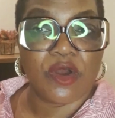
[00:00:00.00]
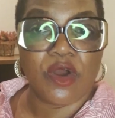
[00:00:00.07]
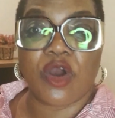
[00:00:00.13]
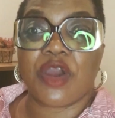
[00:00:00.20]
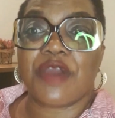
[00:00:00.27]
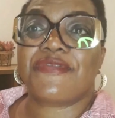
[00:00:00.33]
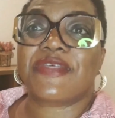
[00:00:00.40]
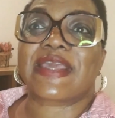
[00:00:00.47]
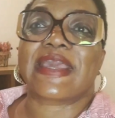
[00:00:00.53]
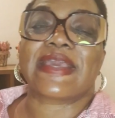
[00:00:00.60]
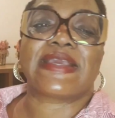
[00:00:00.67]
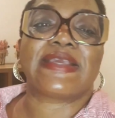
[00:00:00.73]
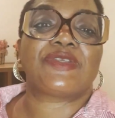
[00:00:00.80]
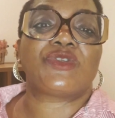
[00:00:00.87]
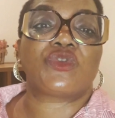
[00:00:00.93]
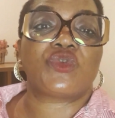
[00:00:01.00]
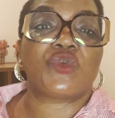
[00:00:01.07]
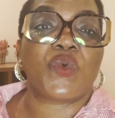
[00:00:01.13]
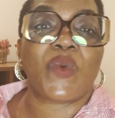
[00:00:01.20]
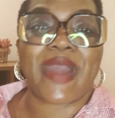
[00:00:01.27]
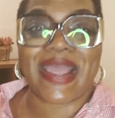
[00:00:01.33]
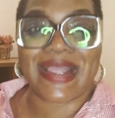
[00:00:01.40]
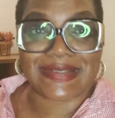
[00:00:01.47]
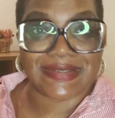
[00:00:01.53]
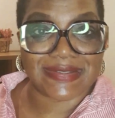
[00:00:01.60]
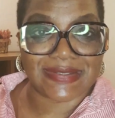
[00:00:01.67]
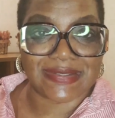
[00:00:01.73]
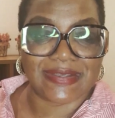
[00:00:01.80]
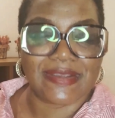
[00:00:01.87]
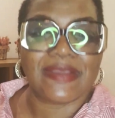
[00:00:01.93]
or if the cake is too wet,